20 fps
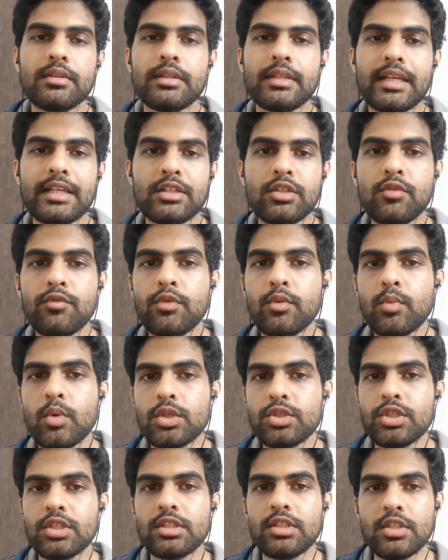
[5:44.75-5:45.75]
Thank you for
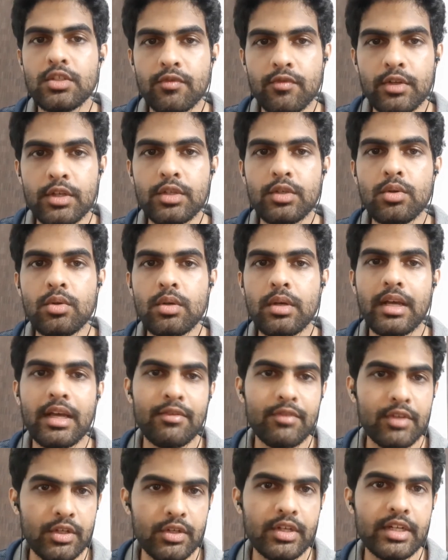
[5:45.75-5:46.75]
watching this video.
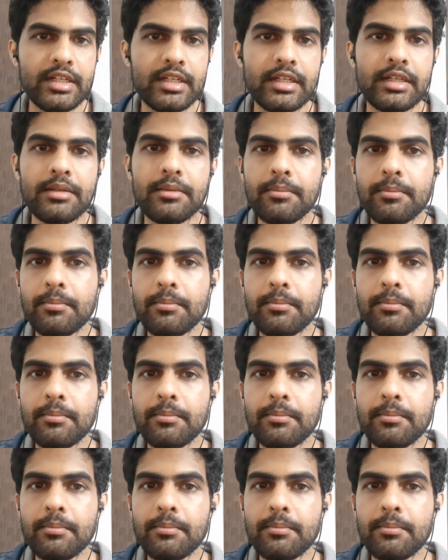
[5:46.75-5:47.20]
Have a great day.